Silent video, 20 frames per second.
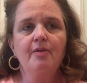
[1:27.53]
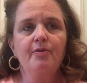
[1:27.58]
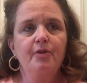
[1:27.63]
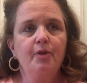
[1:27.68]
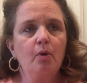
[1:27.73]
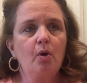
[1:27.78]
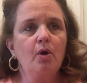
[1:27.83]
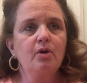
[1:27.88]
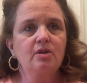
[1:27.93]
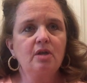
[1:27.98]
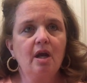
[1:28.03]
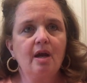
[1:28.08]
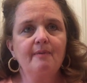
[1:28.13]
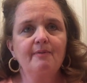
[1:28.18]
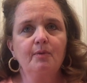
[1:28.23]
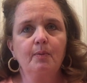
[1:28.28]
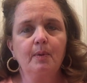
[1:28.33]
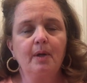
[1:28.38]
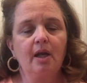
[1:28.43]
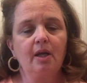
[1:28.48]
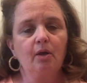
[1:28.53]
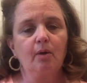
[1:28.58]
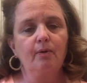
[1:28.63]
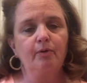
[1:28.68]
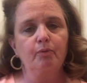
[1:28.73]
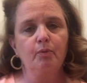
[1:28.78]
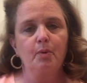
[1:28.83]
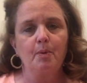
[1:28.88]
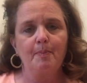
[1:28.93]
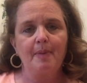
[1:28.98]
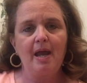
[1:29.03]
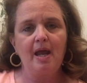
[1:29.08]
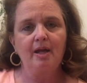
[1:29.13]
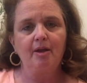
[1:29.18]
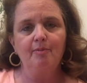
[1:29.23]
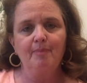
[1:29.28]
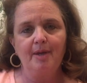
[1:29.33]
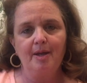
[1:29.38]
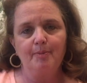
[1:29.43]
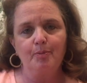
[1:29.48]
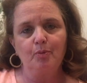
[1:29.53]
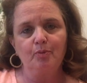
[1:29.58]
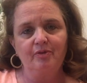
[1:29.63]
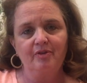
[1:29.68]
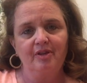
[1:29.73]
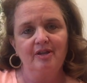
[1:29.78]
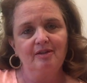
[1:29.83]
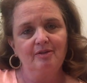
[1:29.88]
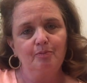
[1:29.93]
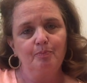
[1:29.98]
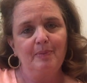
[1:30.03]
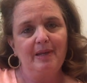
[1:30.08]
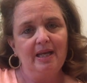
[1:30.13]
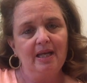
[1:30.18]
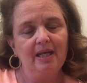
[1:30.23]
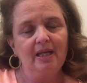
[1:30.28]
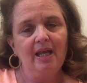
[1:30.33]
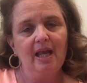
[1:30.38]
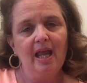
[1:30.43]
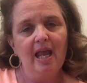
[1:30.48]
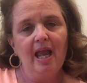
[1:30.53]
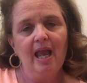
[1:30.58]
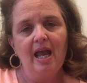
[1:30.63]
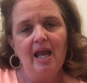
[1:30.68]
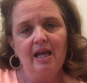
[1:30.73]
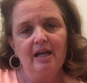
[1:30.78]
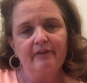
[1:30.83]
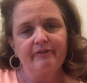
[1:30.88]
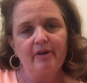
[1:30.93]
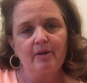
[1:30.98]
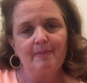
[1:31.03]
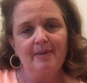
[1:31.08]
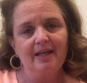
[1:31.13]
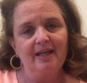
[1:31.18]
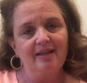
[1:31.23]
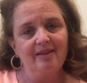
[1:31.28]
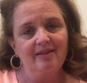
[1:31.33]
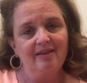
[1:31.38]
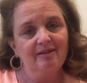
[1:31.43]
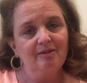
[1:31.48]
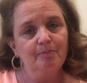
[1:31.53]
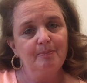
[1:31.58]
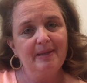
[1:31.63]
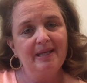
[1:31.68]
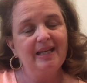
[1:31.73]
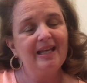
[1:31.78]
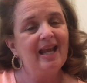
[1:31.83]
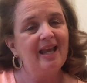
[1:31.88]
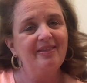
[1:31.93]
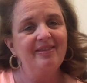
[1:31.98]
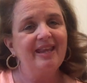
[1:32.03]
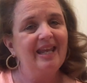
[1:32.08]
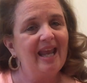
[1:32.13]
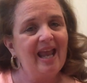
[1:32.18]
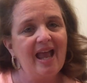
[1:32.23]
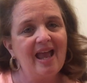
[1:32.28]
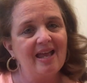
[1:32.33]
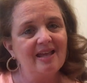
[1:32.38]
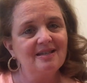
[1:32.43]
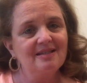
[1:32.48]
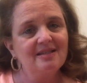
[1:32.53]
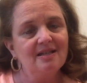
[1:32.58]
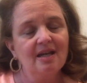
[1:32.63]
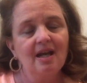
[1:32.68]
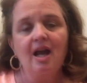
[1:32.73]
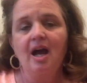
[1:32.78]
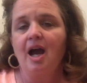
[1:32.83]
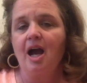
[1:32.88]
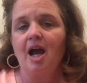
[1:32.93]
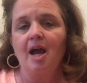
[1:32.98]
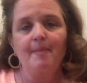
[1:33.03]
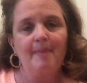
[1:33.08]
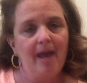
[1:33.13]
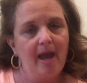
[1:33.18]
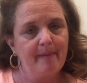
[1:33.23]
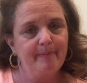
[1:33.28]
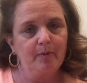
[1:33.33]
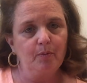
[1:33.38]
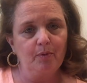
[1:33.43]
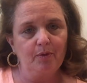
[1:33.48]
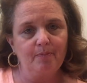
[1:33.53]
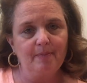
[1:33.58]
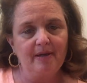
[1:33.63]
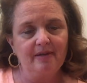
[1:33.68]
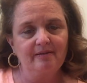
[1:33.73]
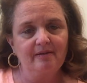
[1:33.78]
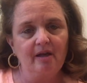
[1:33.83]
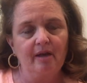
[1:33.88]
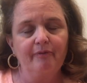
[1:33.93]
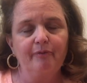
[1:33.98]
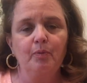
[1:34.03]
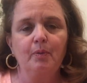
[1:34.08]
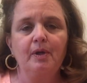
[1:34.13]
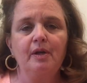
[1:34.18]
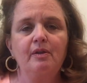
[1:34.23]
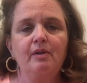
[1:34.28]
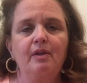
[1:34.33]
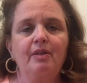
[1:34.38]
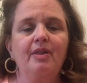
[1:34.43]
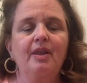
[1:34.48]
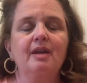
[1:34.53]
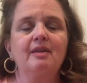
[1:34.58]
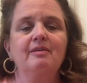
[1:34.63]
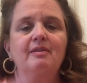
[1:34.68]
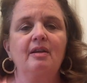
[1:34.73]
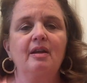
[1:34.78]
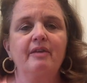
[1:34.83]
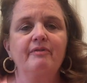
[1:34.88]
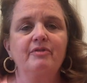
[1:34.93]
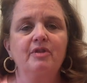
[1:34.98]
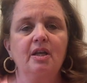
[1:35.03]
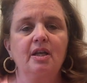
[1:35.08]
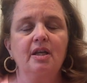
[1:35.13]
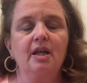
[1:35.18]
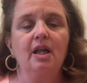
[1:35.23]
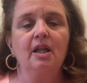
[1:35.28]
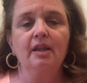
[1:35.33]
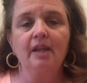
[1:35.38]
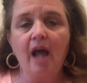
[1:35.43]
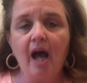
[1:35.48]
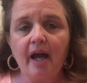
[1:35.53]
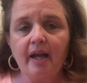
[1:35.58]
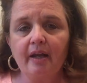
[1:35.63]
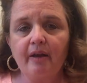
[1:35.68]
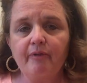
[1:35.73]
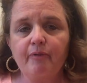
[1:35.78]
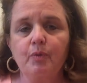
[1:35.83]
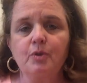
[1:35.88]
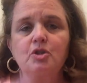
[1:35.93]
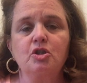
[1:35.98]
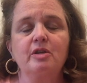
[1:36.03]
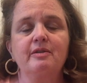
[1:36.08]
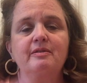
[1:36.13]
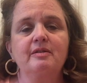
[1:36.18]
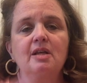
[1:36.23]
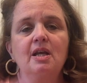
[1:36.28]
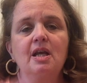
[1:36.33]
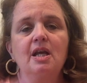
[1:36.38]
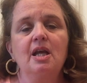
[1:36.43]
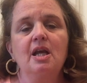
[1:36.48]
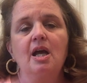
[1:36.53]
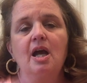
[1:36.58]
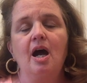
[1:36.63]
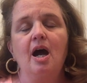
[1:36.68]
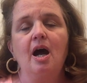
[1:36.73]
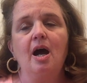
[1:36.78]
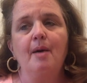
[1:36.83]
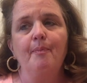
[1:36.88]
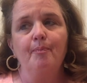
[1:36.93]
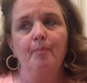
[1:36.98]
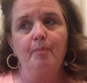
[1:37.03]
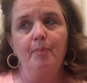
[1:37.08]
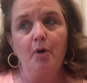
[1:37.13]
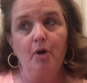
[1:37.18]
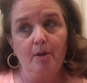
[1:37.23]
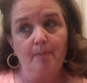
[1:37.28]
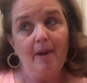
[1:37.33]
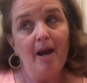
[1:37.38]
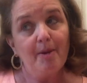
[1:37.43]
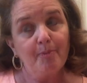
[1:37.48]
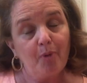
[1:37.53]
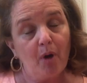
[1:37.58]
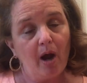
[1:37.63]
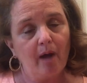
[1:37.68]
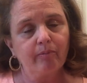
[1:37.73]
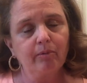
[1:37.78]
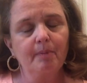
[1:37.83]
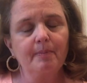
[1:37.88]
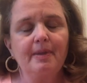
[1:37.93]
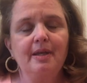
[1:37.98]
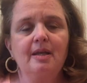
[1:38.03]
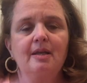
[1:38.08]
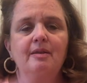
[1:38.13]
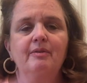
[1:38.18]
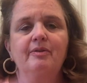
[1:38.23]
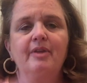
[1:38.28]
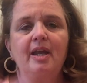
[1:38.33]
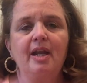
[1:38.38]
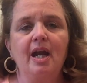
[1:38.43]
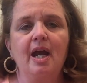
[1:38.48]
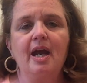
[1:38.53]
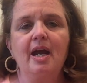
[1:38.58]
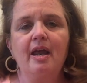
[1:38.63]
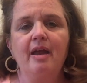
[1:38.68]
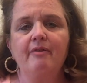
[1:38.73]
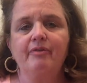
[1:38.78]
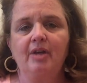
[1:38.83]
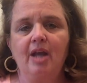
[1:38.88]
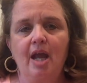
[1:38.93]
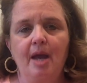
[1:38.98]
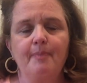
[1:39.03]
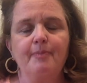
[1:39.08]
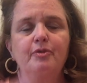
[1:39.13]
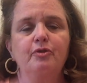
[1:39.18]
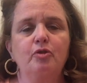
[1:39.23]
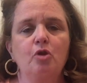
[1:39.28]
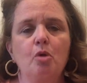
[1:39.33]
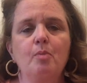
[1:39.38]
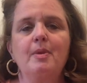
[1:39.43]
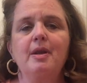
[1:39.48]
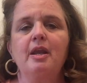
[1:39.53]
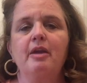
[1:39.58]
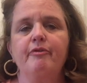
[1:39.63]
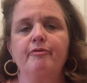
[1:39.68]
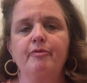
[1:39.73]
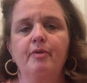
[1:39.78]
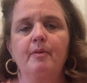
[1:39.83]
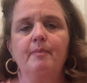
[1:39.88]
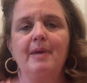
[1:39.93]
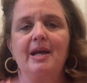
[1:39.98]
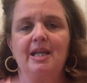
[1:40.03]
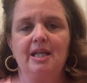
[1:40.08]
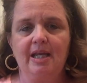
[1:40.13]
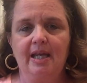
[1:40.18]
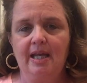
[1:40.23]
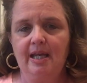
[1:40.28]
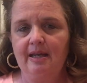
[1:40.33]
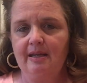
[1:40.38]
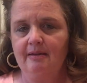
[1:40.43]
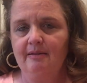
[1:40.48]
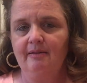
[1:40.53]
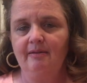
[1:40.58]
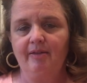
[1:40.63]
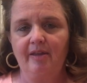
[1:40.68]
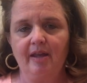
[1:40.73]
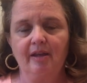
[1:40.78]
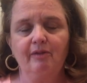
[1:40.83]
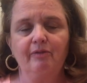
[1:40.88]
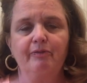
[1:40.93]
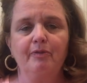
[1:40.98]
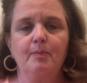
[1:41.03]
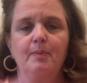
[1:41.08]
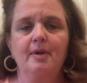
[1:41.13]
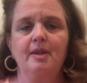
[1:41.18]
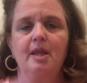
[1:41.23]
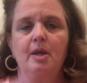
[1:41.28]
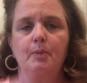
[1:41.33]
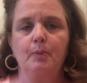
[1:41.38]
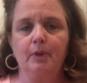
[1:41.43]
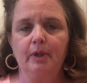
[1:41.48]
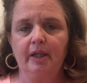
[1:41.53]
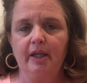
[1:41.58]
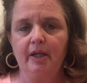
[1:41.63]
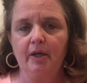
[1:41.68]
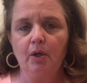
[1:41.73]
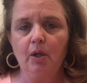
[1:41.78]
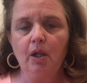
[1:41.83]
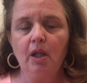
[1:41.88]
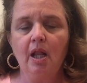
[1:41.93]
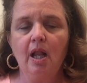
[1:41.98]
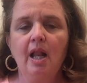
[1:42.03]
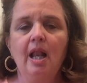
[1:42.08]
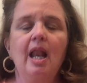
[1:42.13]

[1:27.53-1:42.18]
there are times when I go through a pack of papers this big, and if I make it this big at the end, I'm happy with myself. One of the things that I've done a lot of, which is part of my problem, is that I have kept so many of my kids' things from when they were little,